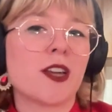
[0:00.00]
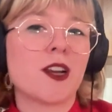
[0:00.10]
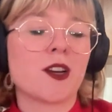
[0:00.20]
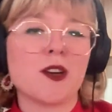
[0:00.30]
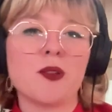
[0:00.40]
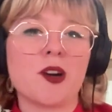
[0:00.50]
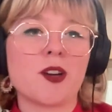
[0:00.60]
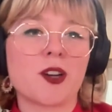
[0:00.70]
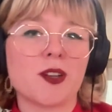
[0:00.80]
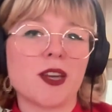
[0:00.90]
you're no
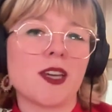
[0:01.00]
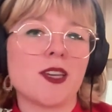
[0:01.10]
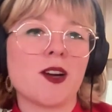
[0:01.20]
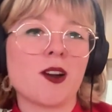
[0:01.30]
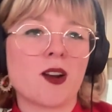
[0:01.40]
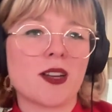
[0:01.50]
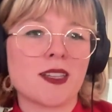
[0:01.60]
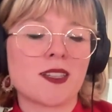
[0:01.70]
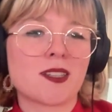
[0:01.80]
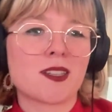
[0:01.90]
longer like a young
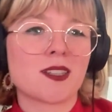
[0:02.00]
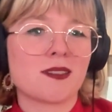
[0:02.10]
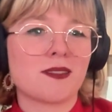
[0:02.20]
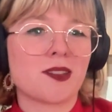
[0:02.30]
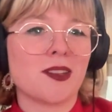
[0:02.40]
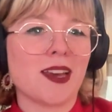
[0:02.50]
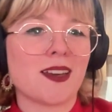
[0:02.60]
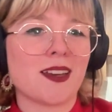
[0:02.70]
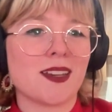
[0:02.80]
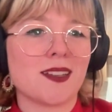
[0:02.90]
artist or
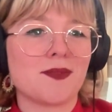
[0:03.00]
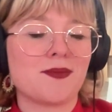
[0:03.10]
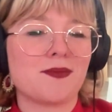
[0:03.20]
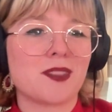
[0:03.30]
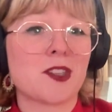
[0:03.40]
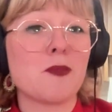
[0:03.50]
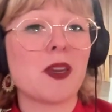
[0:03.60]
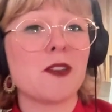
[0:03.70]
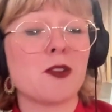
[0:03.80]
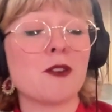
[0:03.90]
like so
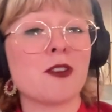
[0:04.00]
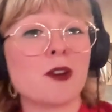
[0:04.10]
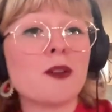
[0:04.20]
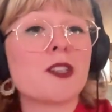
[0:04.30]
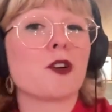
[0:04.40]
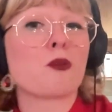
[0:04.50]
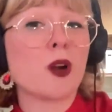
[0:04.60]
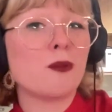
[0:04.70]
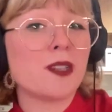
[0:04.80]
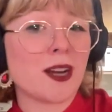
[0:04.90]
you go into
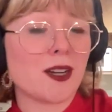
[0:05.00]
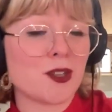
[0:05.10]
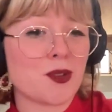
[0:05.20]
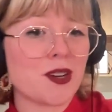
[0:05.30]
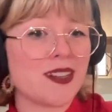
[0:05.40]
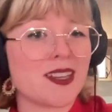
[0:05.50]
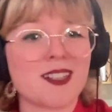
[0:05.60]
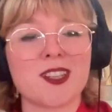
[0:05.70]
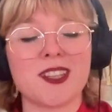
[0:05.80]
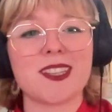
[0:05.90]
crone territory essentially.